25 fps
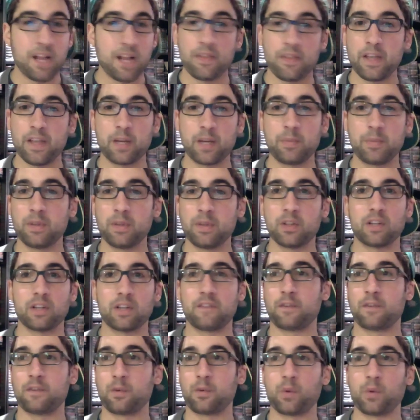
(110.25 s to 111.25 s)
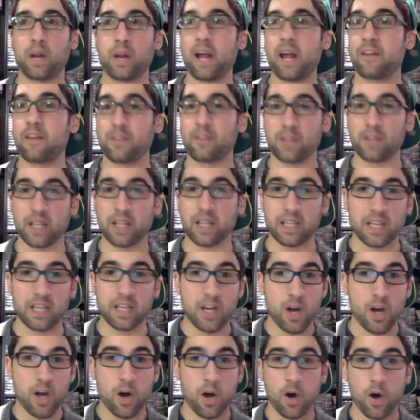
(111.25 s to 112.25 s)
They could be looking for whatever, like
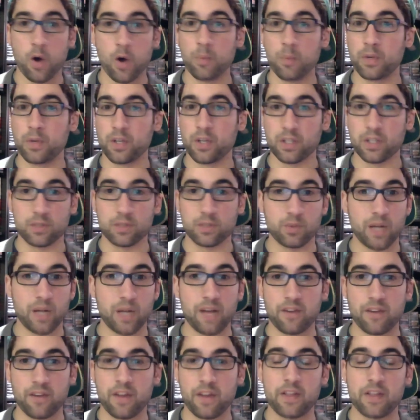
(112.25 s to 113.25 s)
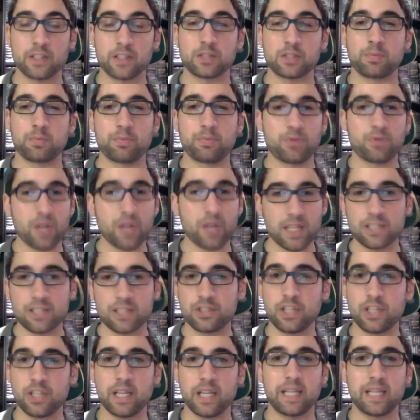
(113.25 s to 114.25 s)
home goods, whatever, and they're just price
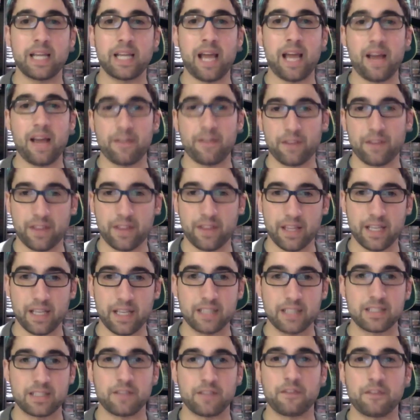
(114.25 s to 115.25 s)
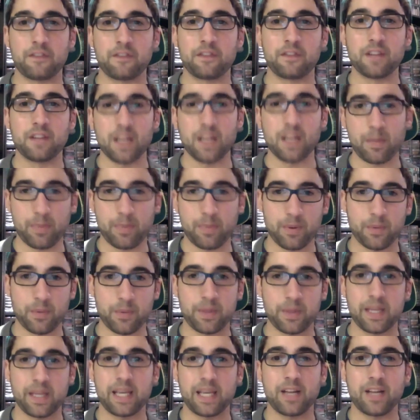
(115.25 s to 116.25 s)
checking everything to flip when
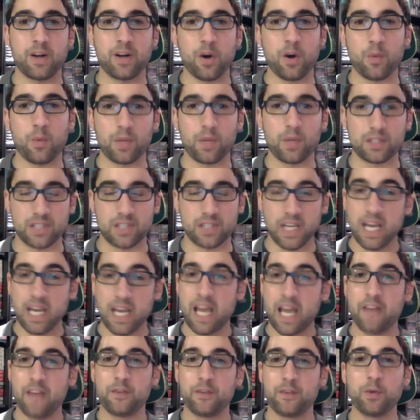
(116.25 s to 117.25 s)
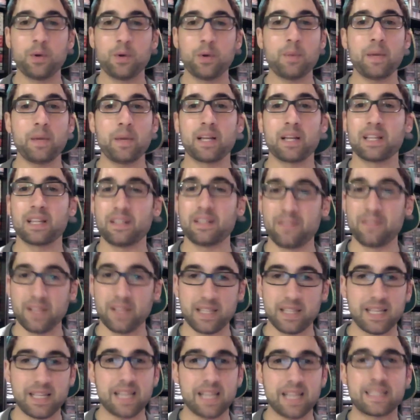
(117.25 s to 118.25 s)
they get home, which if you want to make a living
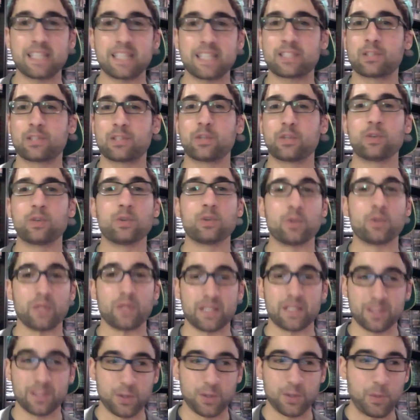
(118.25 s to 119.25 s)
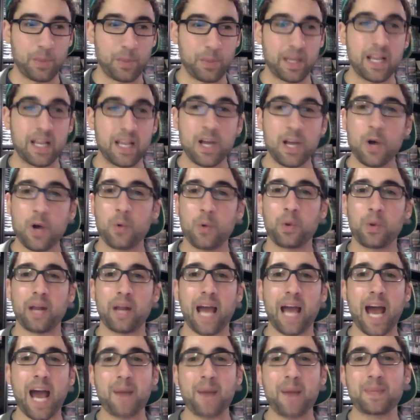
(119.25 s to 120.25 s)
like that, that's cool, but what
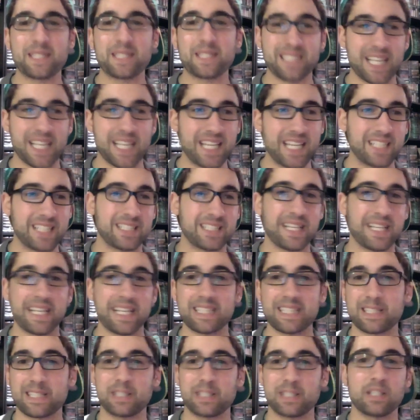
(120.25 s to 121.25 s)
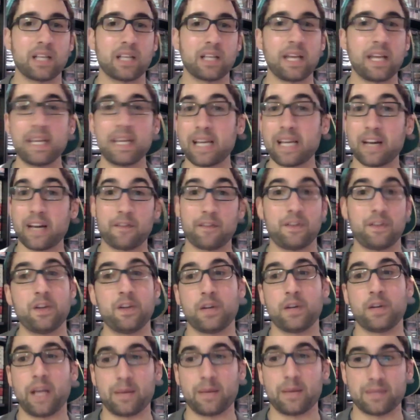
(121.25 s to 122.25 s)
happens then is they get to any kind of video
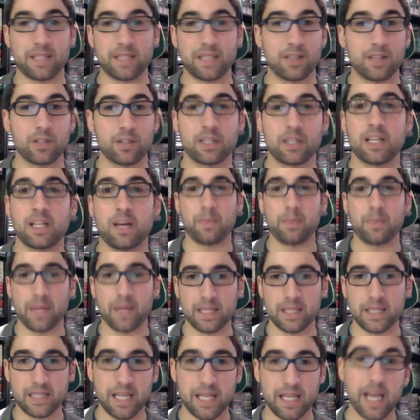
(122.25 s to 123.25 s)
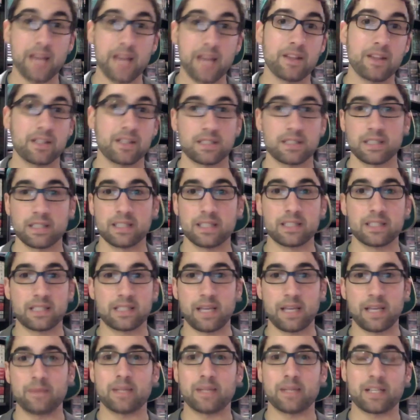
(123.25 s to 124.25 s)
games and they look it up see, hey, this
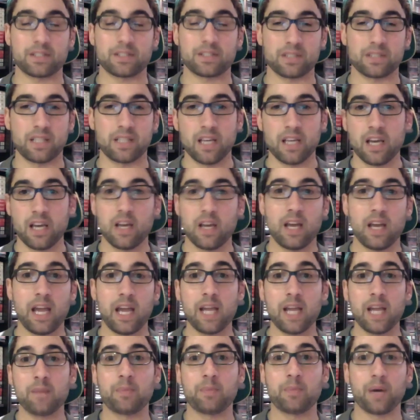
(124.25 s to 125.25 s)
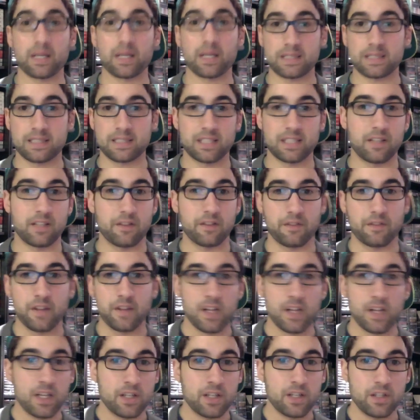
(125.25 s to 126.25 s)
game's actually $8 instead of,
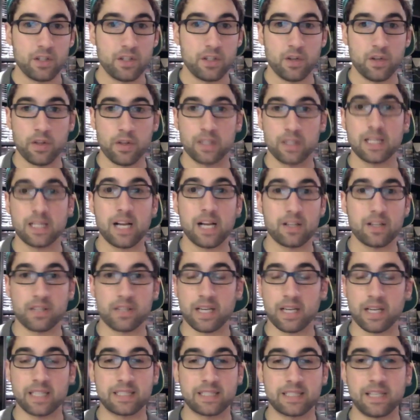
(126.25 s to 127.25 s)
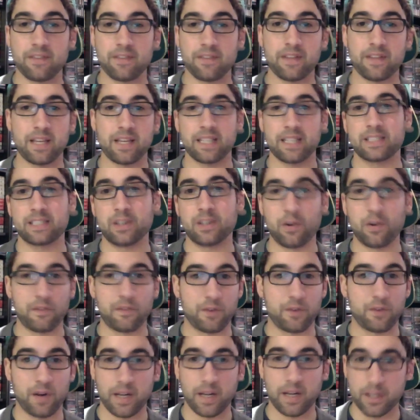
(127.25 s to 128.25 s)
you know, the $1.97 that it's going
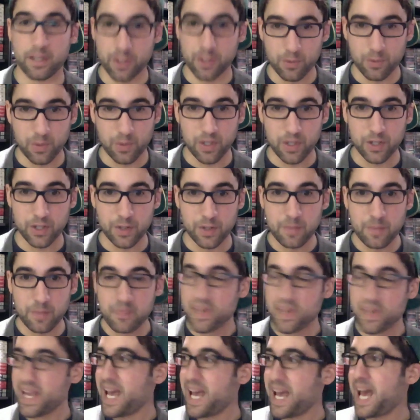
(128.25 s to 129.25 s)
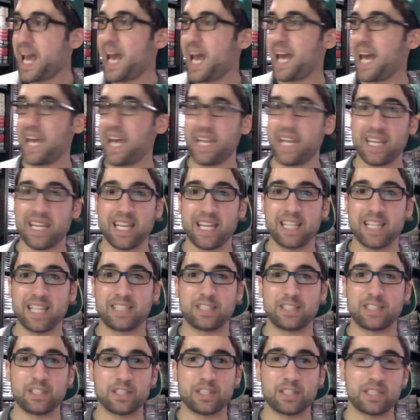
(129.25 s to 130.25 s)
for at Goodwill, and
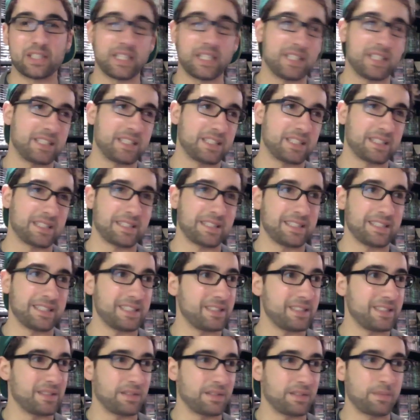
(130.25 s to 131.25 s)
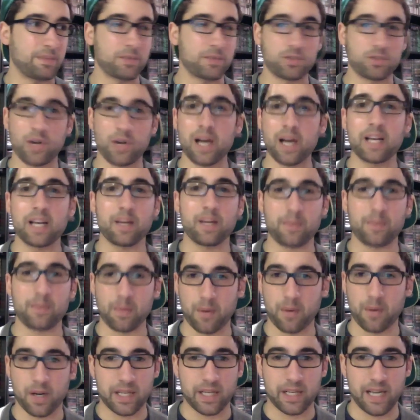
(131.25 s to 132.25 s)
it's drying up the
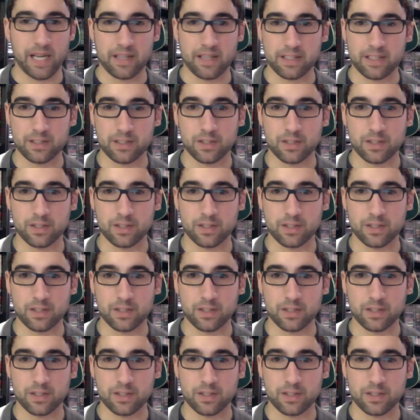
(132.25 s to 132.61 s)
market out there.